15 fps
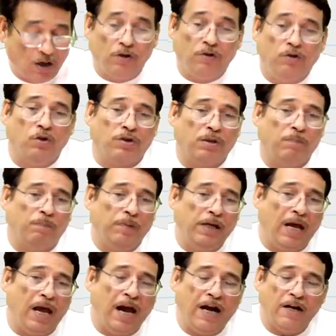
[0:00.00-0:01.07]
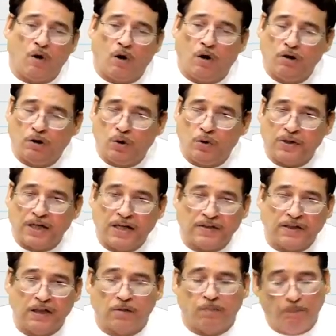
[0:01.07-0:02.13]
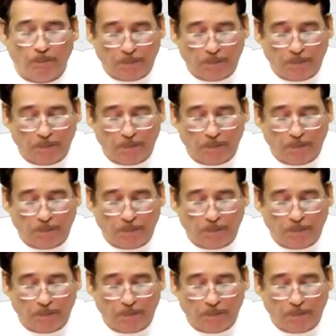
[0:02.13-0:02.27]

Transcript: You simply add all those assets.